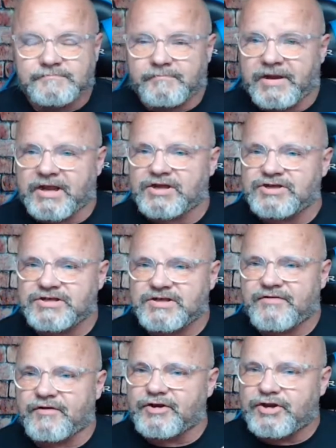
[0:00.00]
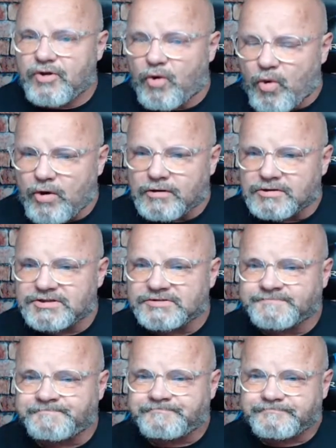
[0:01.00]
because they're yours.
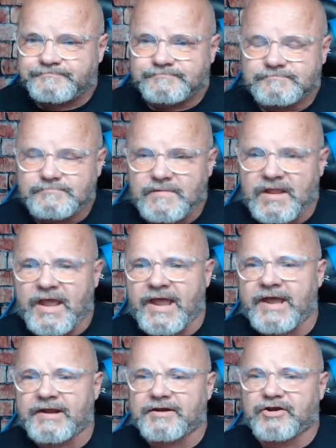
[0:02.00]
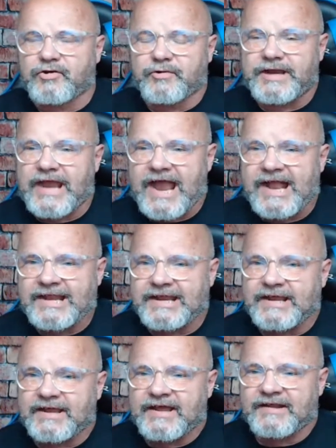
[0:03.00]
And
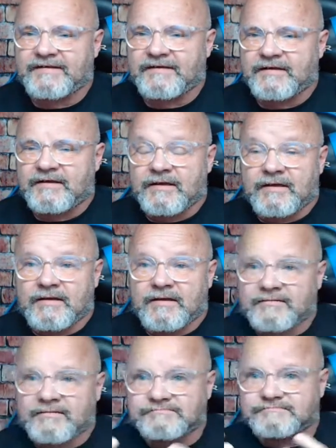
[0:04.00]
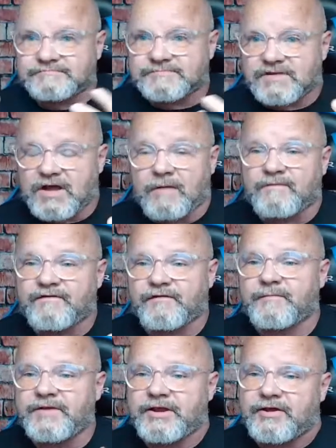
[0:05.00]
creating it comes
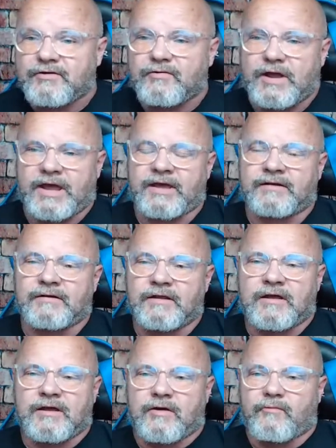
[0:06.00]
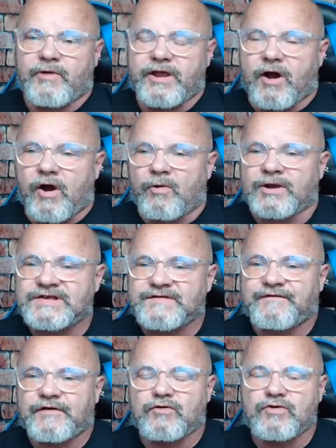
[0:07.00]
from you. And we always
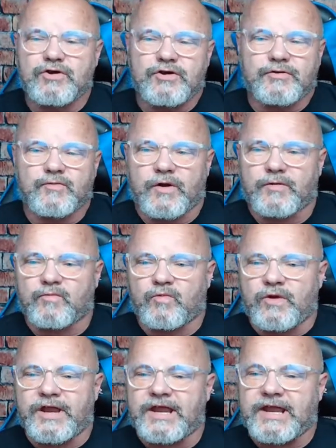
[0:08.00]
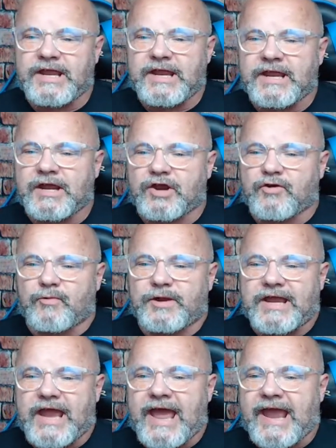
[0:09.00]
feel good when we
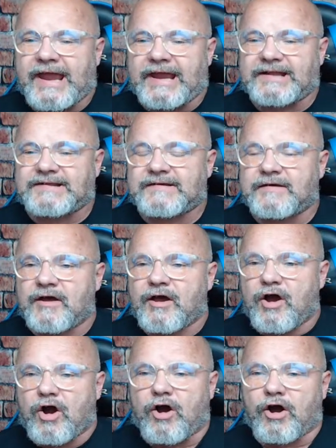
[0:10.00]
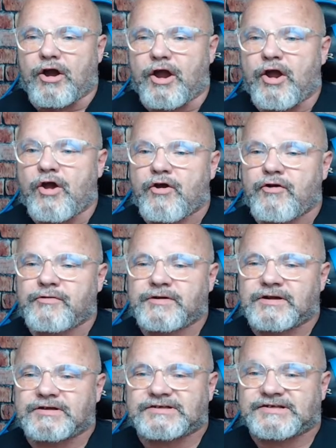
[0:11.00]
create our
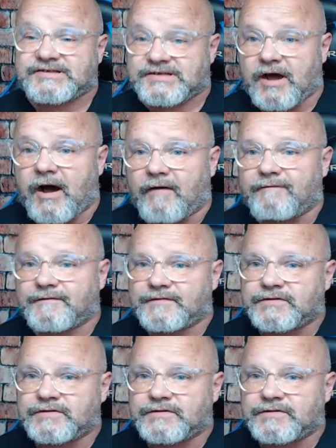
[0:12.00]
own stuff.